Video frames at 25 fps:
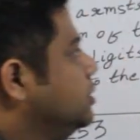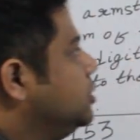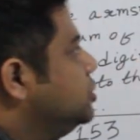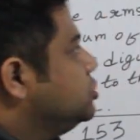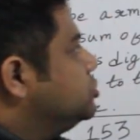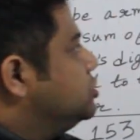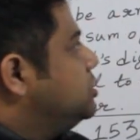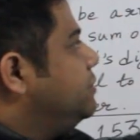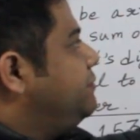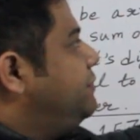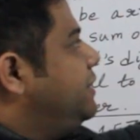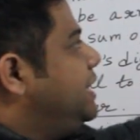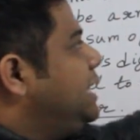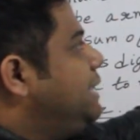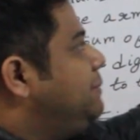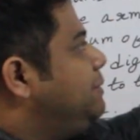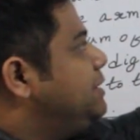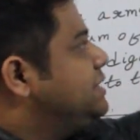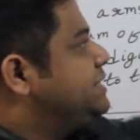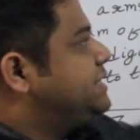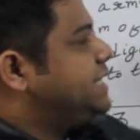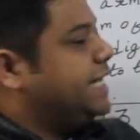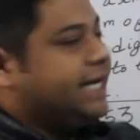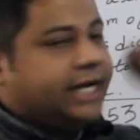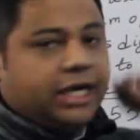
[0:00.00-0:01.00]
So the
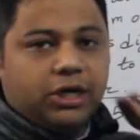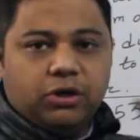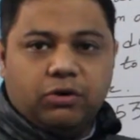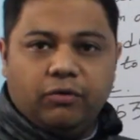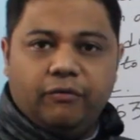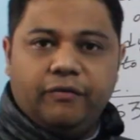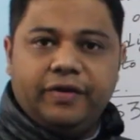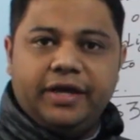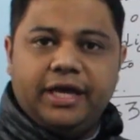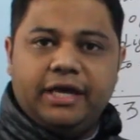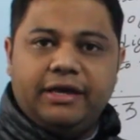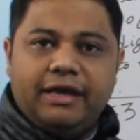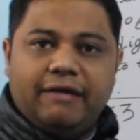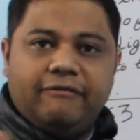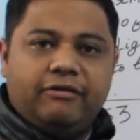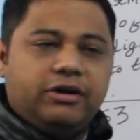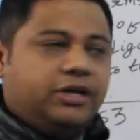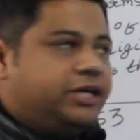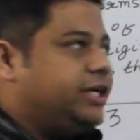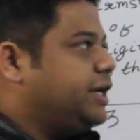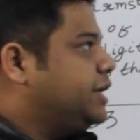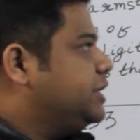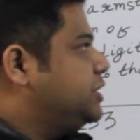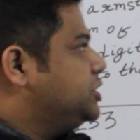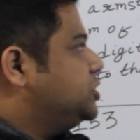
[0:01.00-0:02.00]
variables taken over here, you have
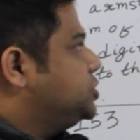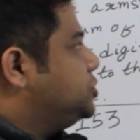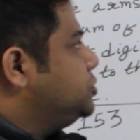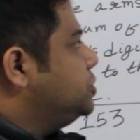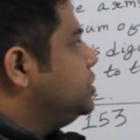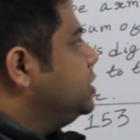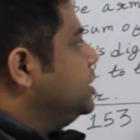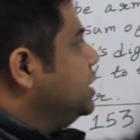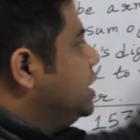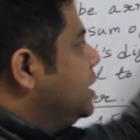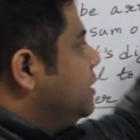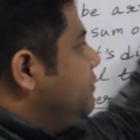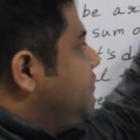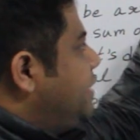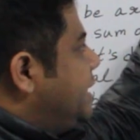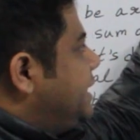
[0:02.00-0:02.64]
already understood.